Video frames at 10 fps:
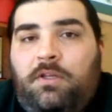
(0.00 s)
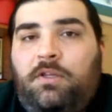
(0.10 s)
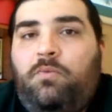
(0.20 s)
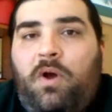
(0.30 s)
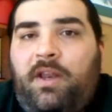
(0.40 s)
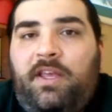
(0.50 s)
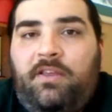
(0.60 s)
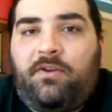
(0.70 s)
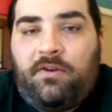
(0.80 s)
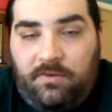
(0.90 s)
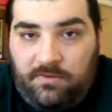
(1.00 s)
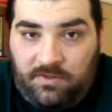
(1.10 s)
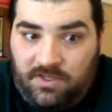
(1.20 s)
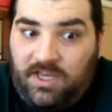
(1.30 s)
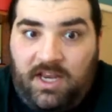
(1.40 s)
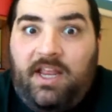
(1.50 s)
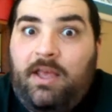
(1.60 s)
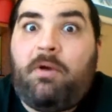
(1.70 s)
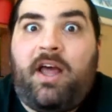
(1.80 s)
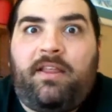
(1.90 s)
you want to either get
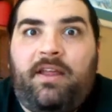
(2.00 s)
him out of